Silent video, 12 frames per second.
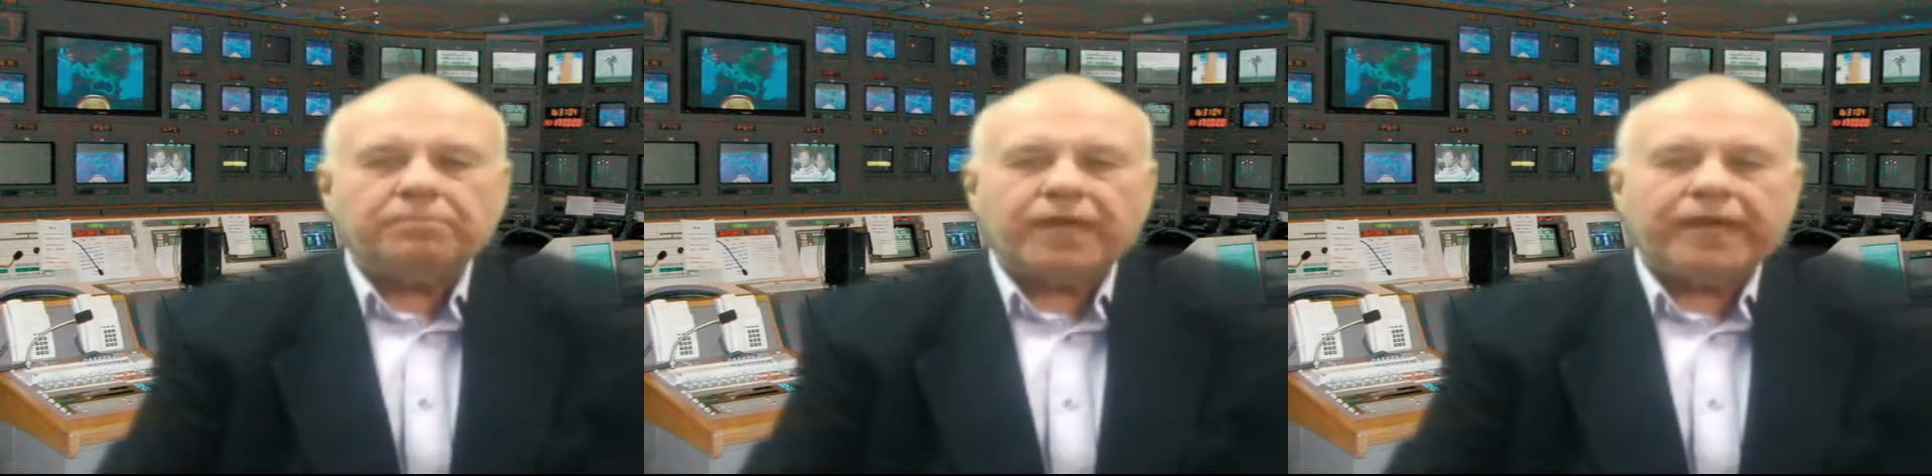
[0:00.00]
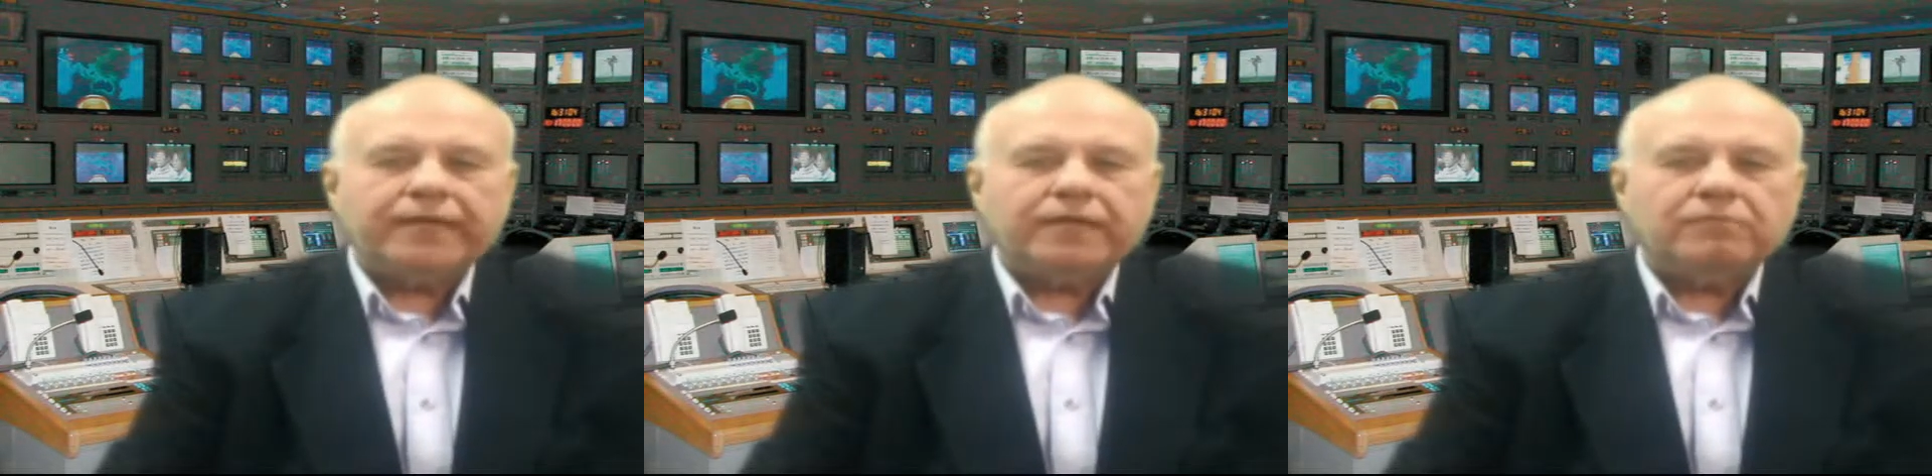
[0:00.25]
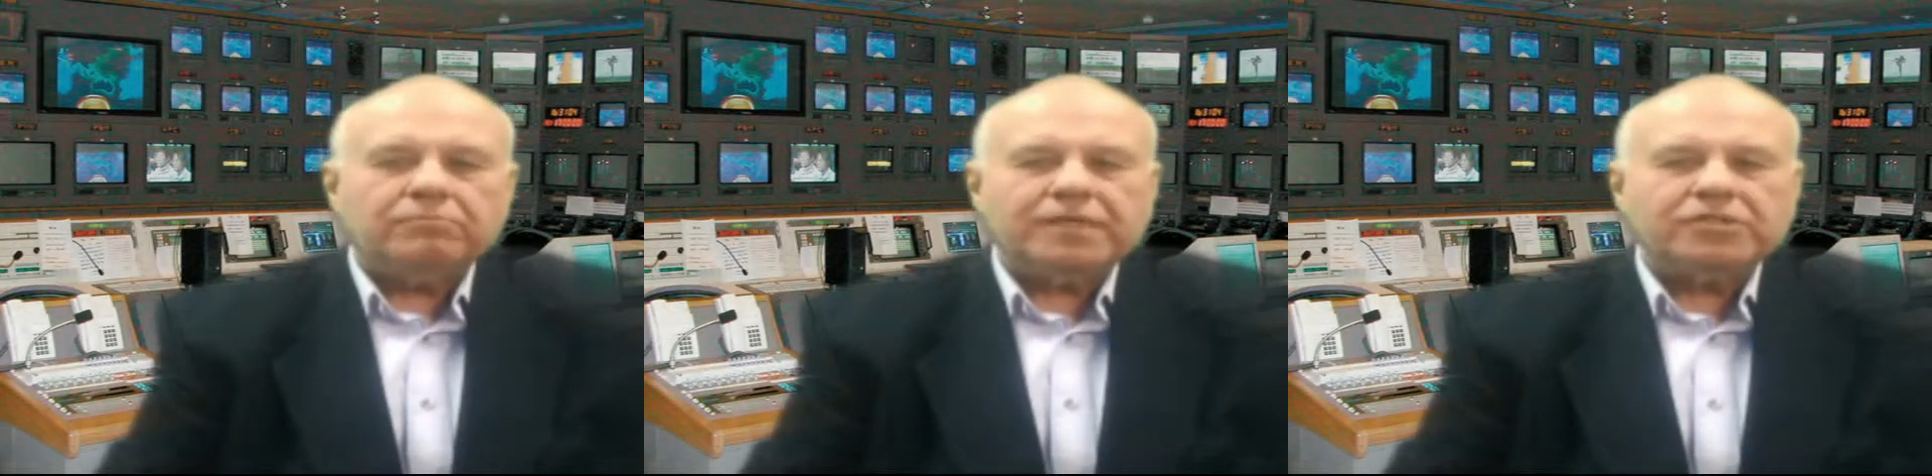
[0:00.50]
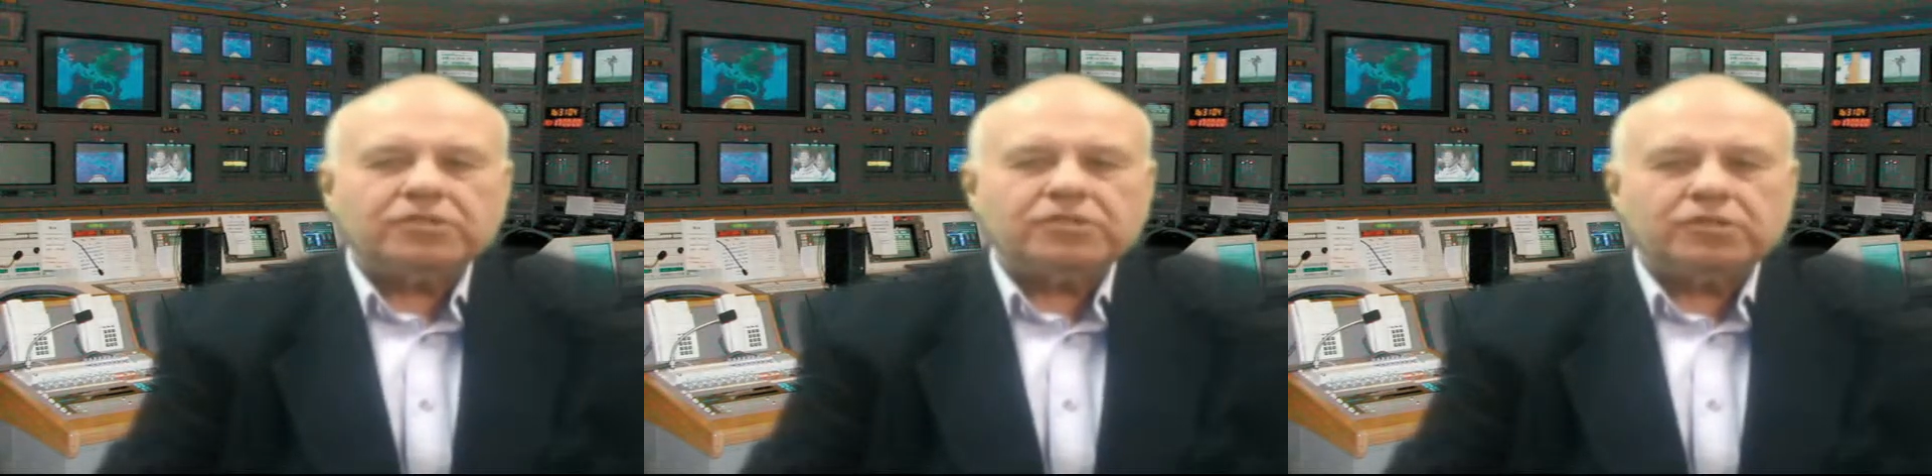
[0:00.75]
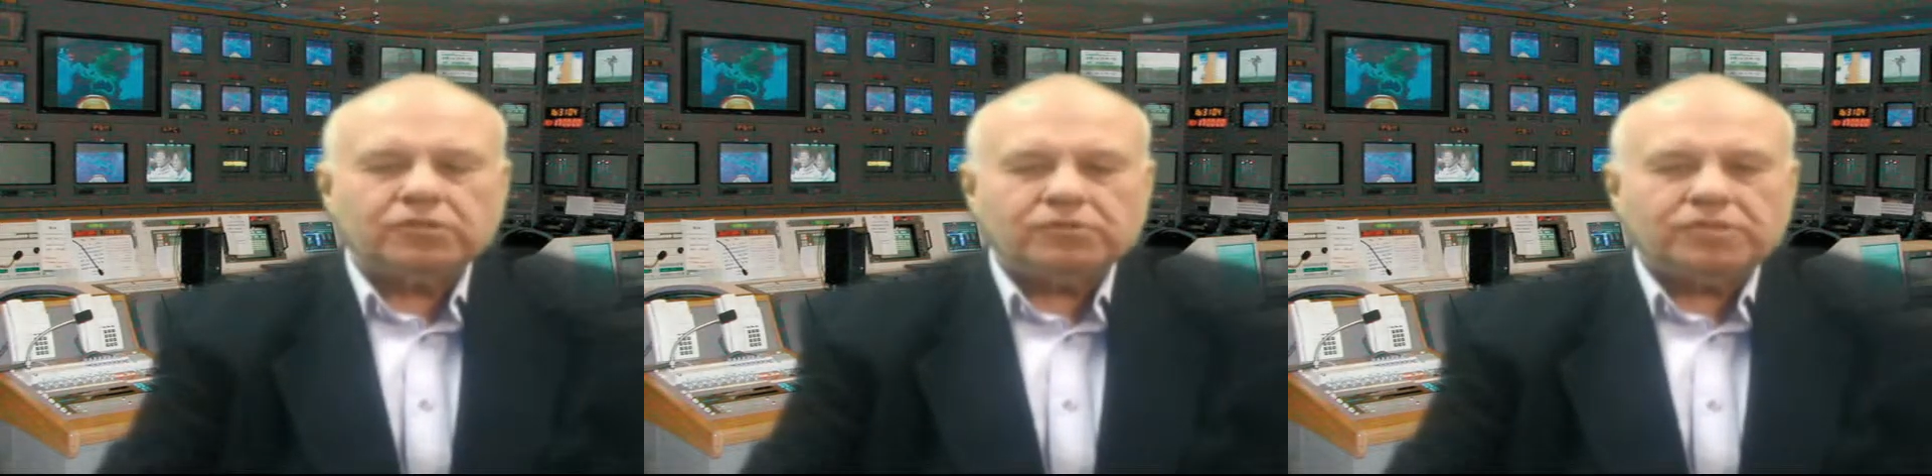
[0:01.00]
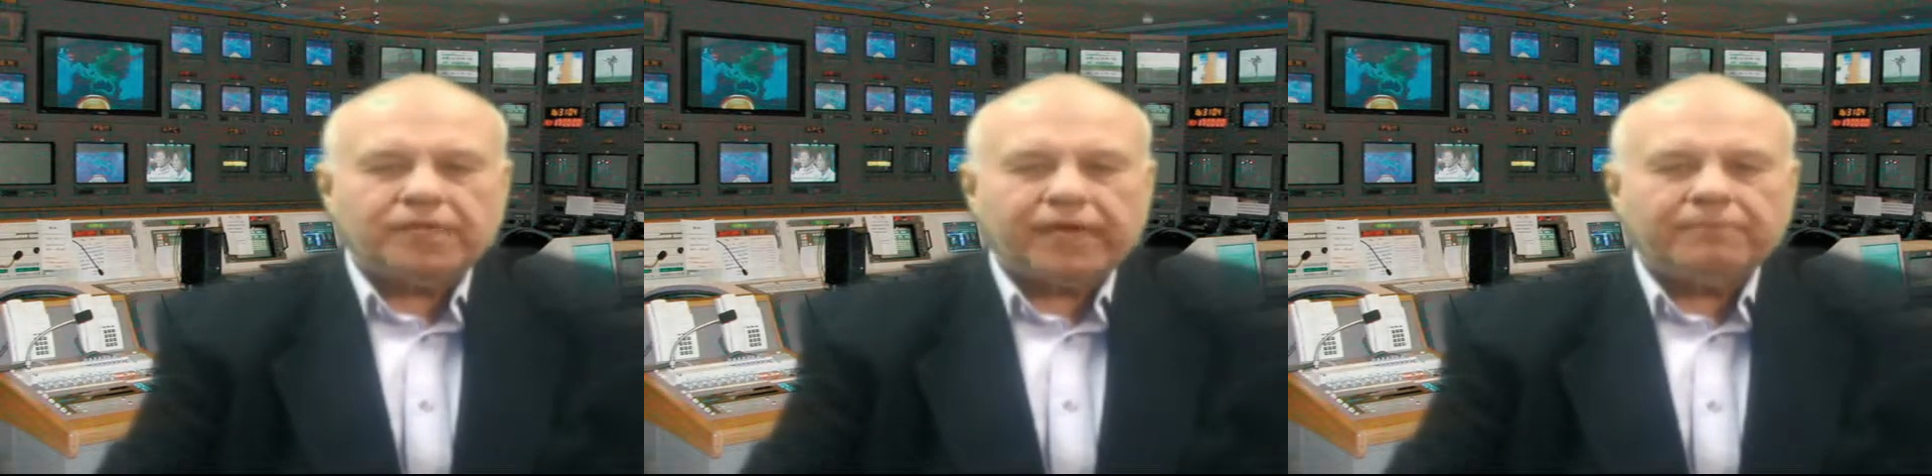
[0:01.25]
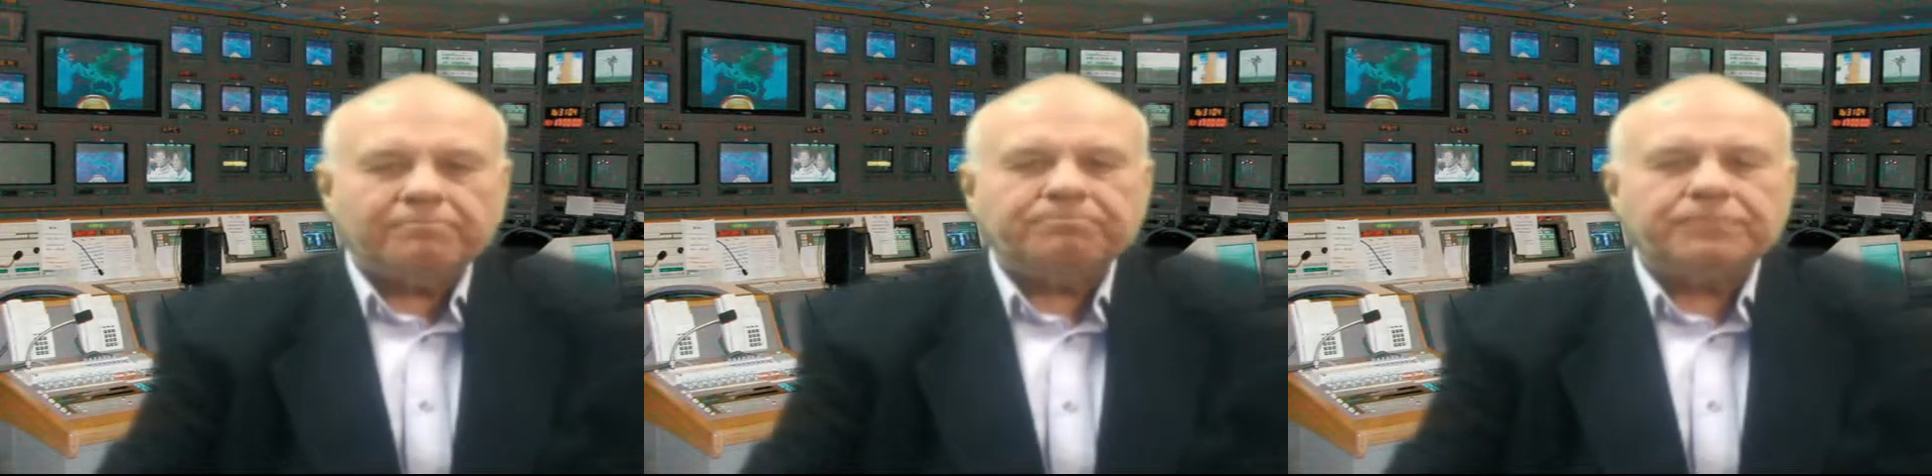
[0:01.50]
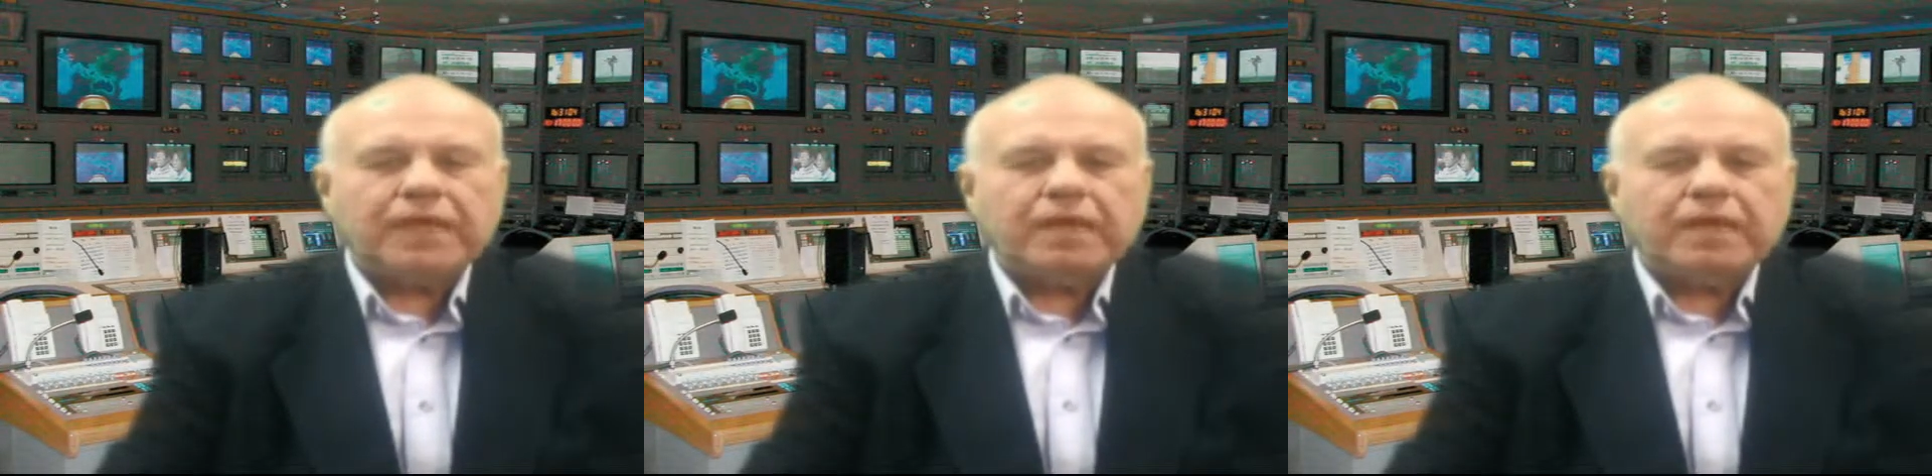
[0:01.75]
Planning Commission Tuesday.